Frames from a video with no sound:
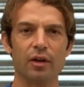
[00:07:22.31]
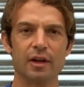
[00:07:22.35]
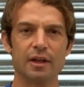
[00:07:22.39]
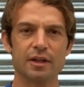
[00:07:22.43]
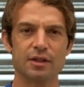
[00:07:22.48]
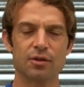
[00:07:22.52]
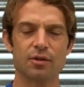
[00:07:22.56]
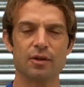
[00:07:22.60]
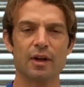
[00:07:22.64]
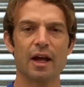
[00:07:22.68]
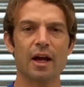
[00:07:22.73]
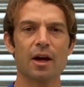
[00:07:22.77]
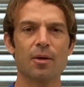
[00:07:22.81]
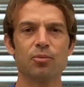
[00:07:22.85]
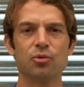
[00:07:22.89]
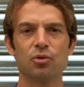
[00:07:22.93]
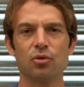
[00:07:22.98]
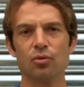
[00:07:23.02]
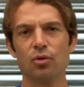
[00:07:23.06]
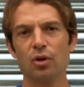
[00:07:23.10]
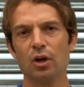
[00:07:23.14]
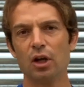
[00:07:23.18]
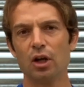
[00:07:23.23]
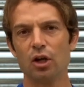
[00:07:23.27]
It's going to help
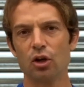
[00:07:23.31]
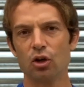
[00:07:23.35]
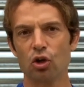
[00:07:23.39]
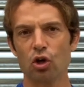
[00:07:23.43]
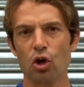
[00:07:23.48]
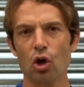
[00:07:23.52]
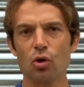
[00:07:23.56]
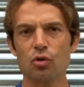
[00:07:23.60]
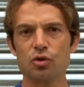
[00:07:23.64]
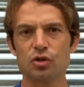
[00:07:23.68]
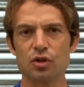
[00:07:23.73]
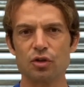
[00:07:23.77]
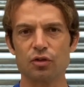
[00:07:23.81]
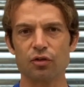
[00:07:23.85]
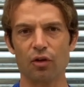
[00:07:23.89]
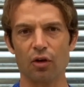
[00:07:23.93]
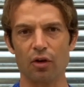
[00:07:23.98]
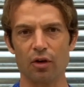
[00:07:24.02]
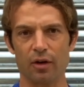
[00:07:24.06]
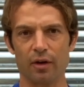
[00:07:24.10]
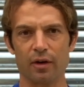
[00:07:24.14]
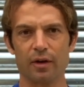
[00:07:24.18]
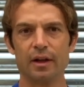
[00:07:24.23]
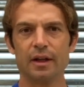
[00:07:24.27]
you close the
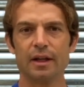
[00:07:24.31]
turn.